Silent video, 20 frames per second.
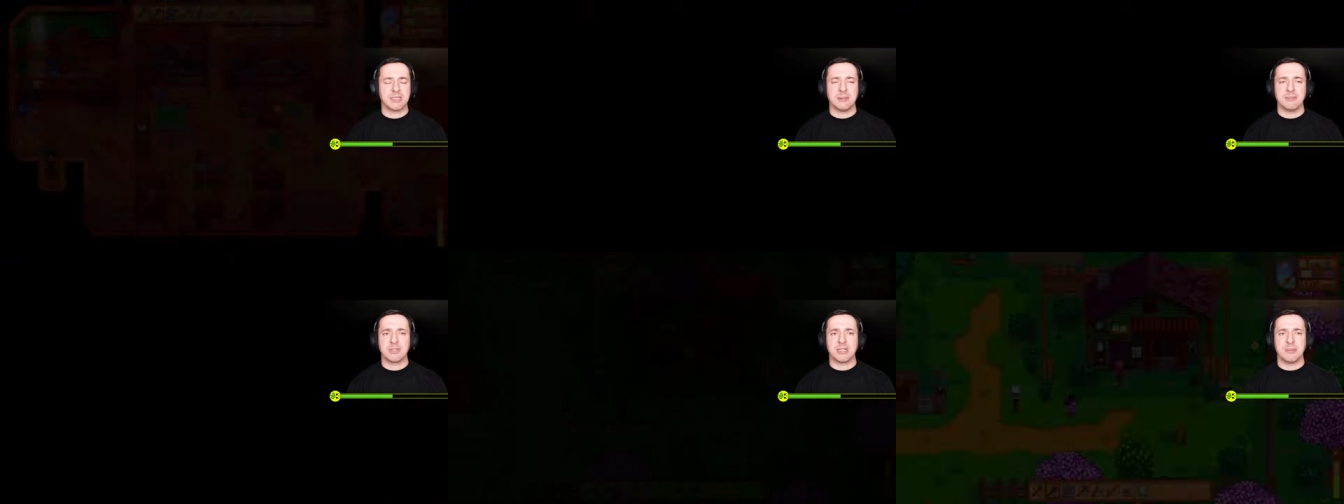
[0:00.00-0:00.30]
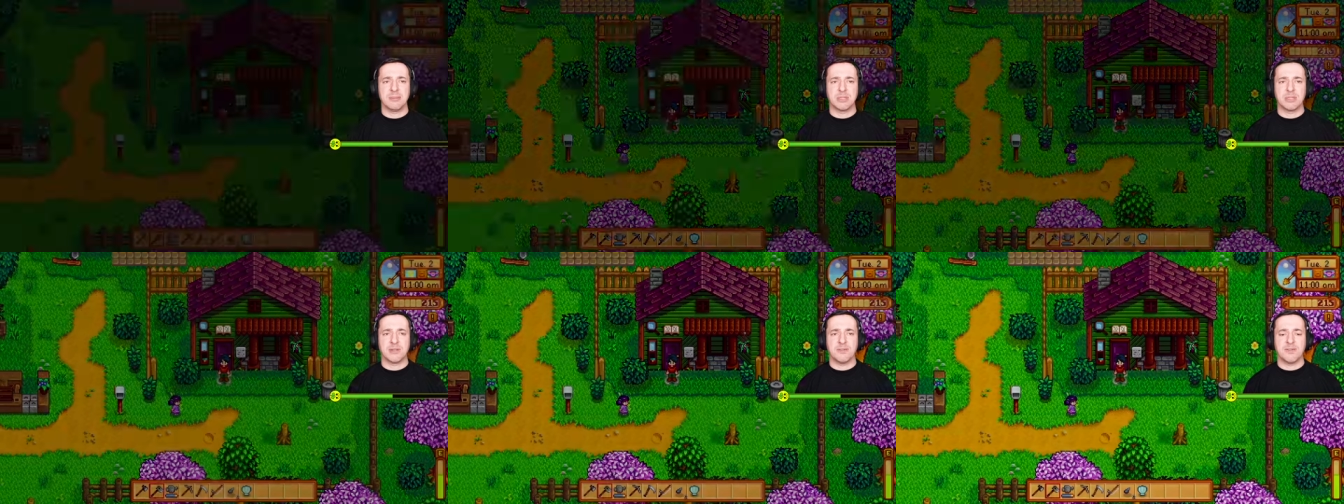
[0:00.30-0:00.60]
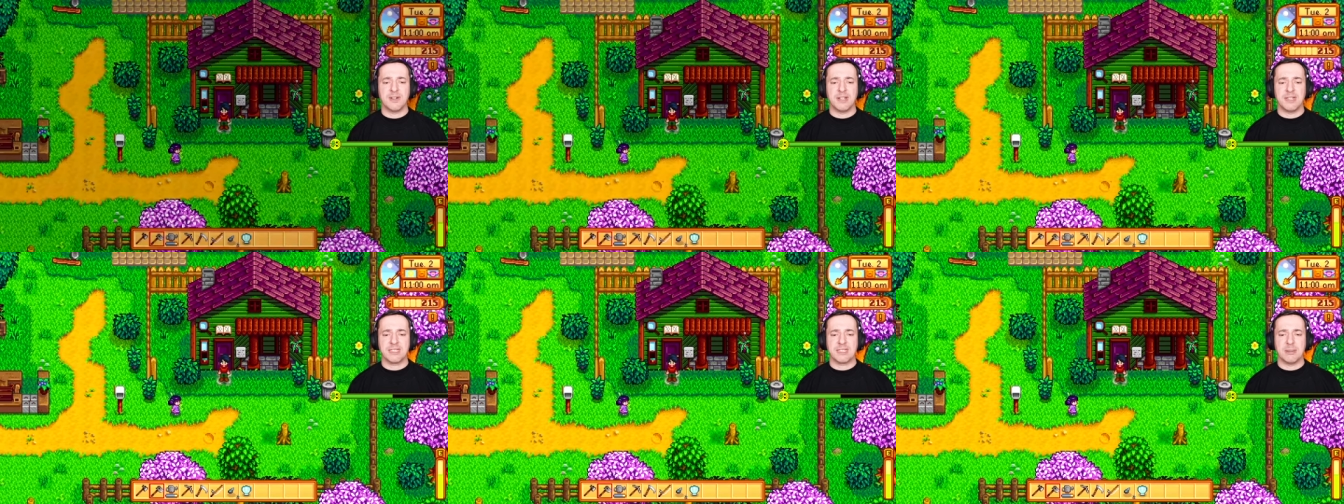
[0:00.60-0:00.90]
sometimes you'll
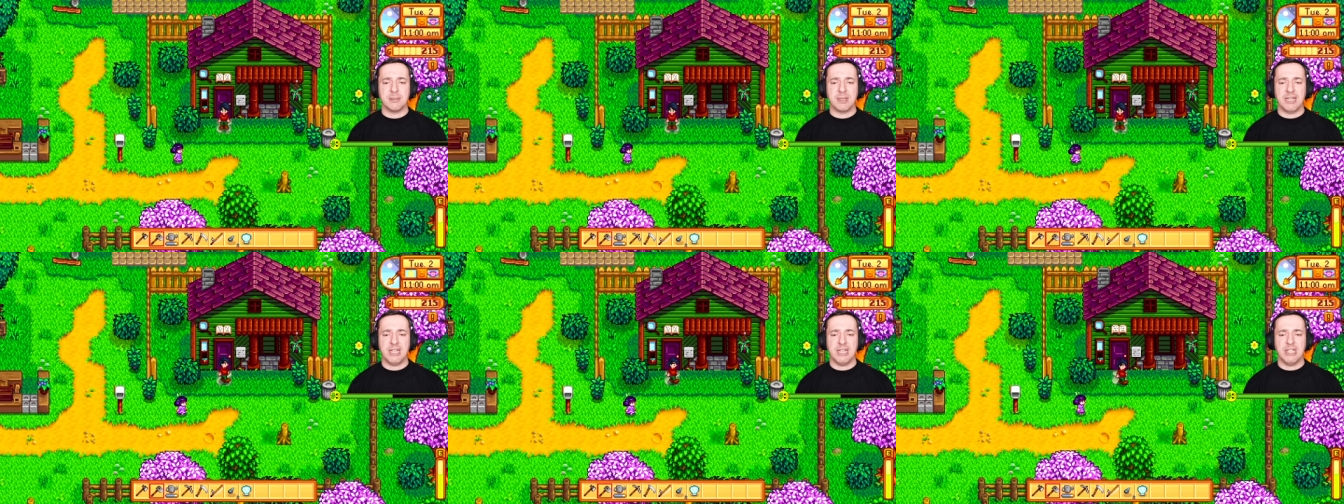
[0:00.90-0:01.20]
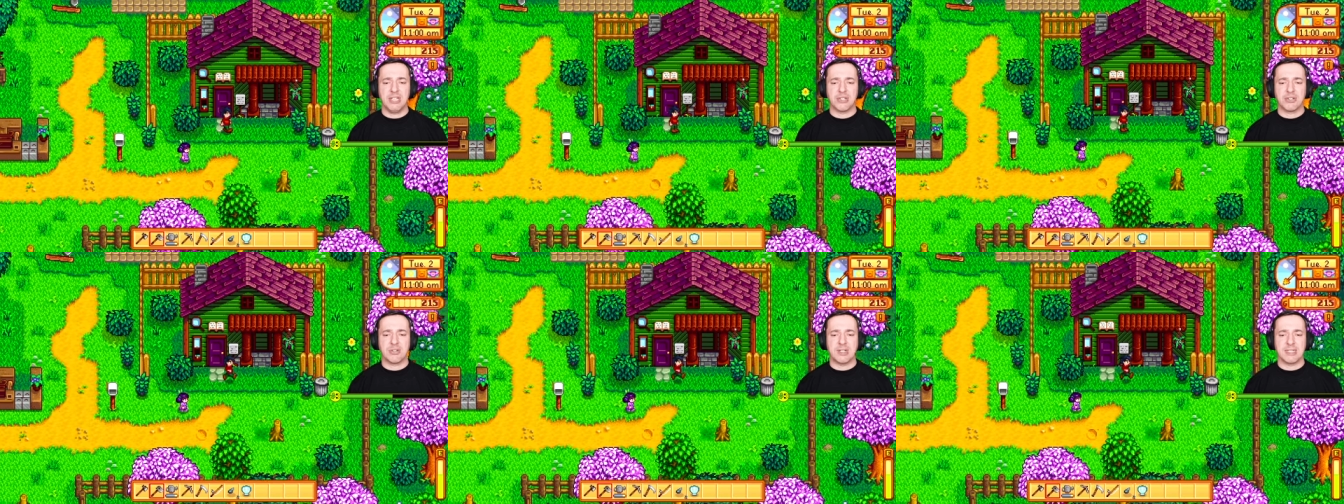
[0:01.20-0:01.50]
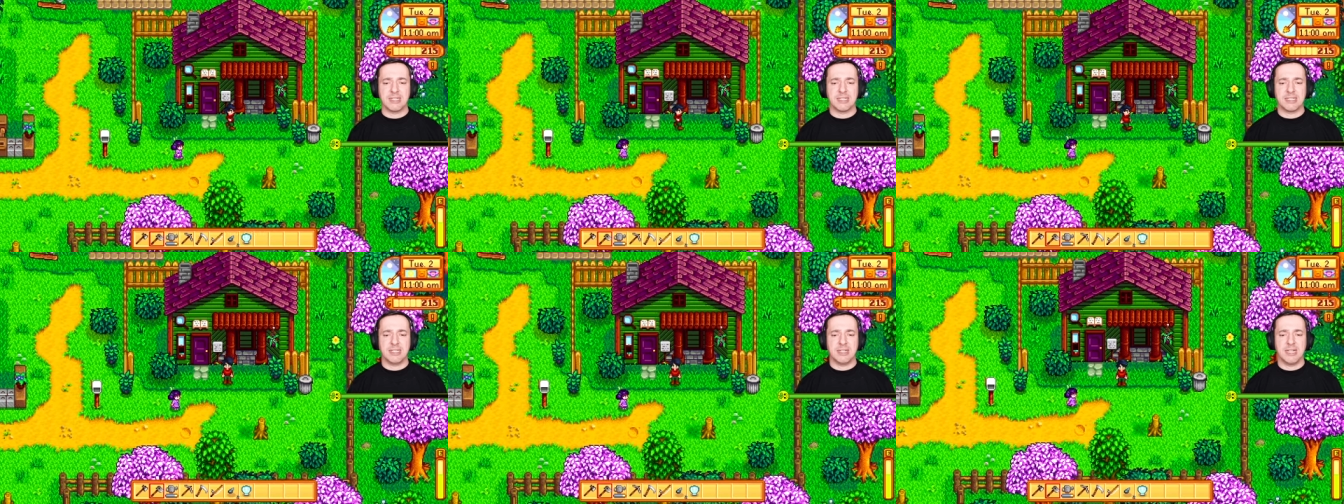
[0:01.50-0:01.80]
find something
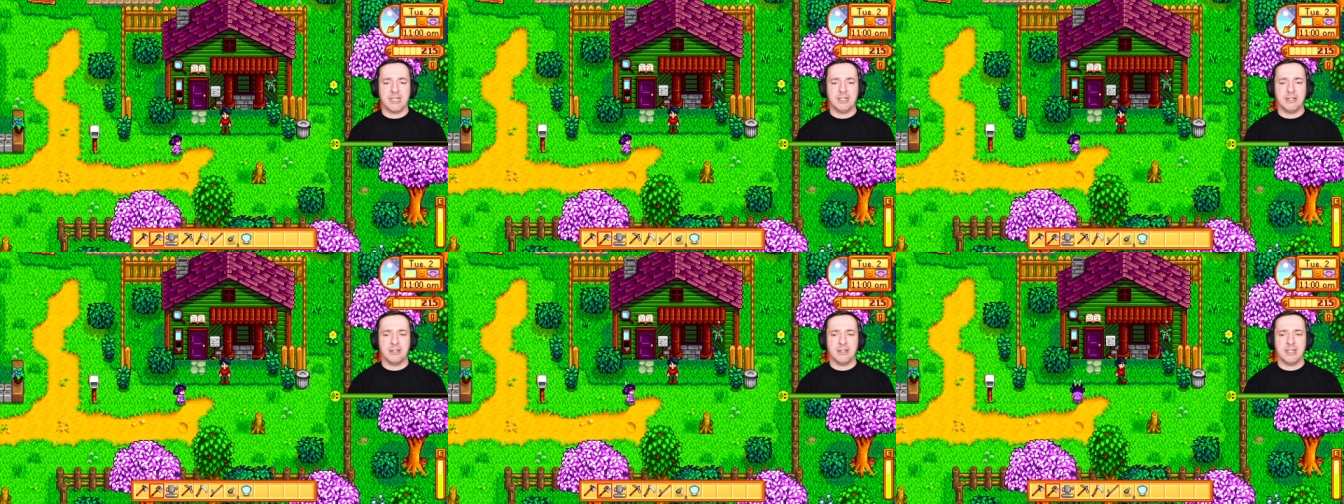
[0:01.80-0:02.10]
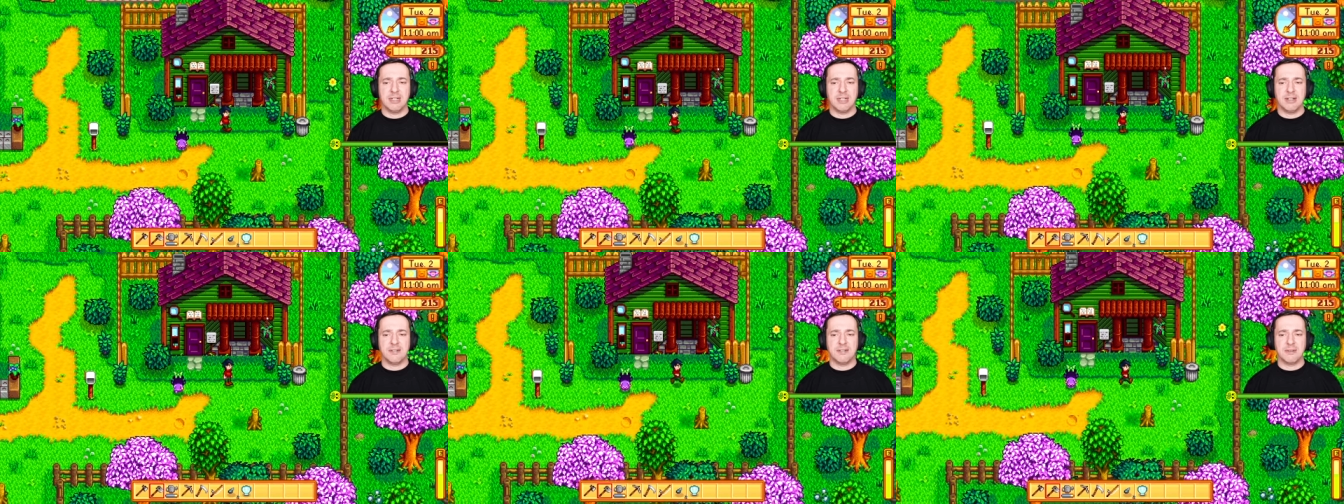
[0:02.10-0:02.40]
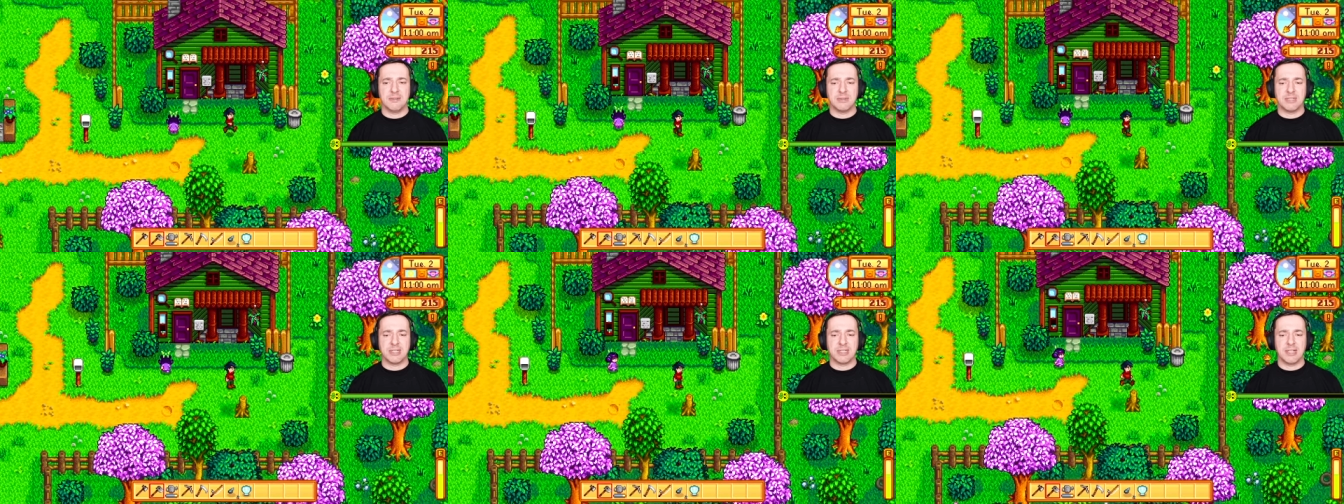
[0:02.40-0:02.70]
interesting and you can give
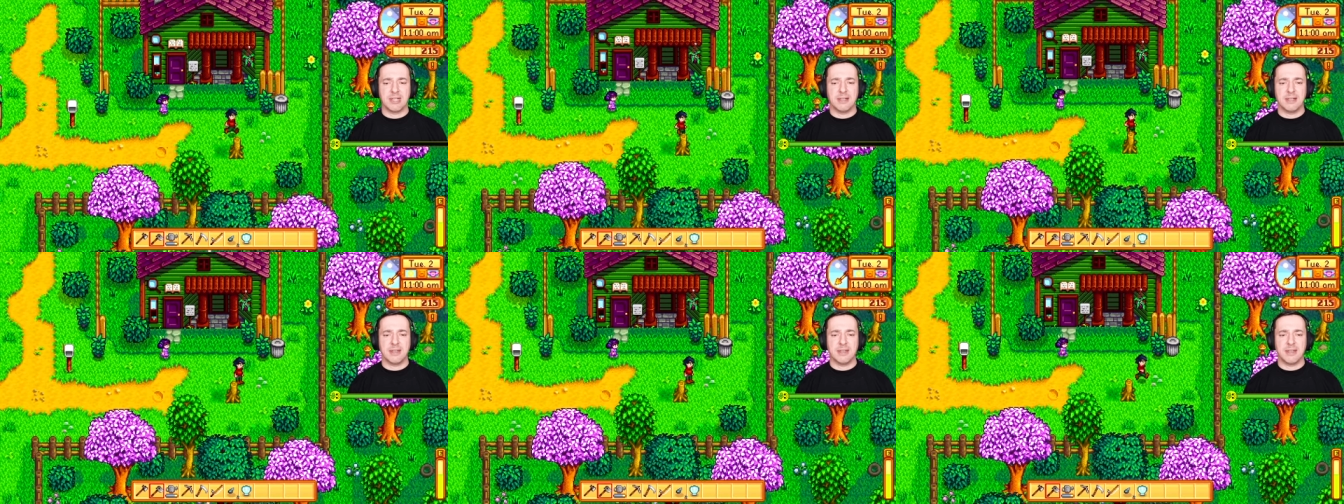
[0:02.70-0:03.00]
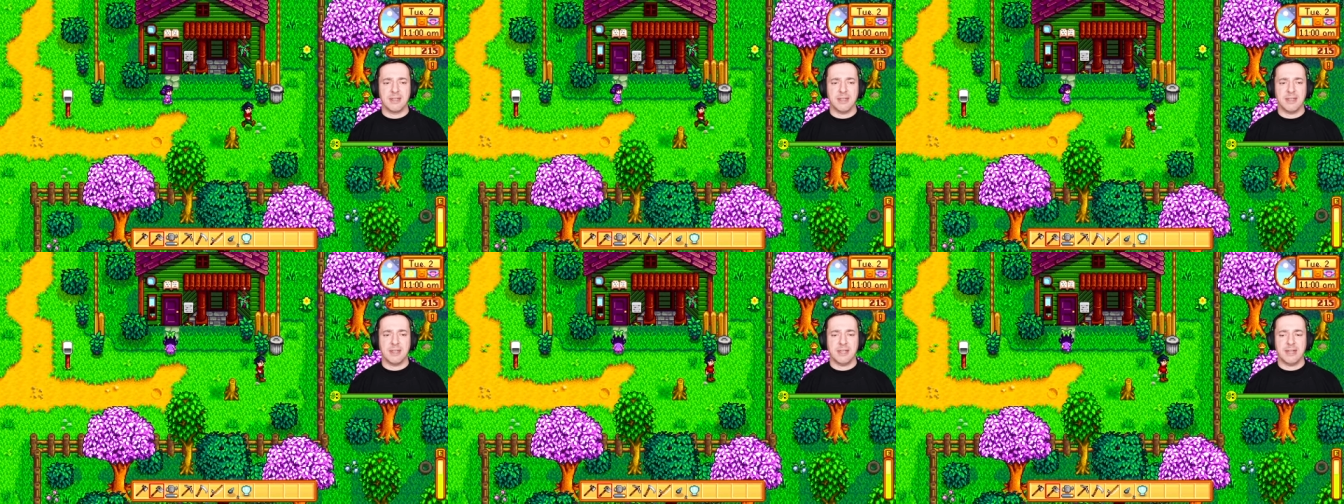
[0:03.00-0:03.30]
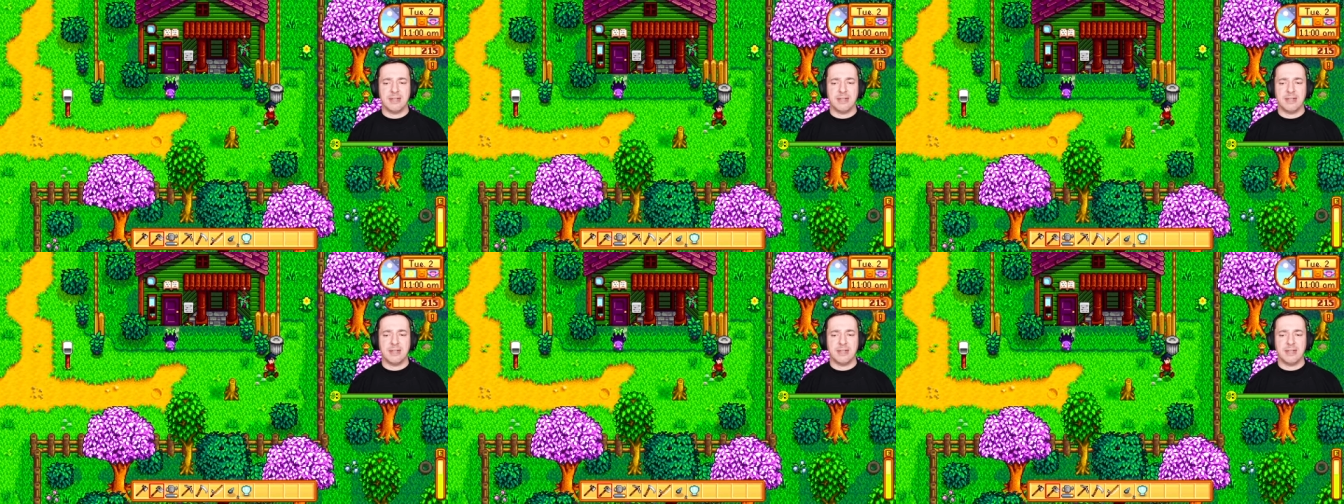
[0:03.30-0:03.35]
them to Gunther,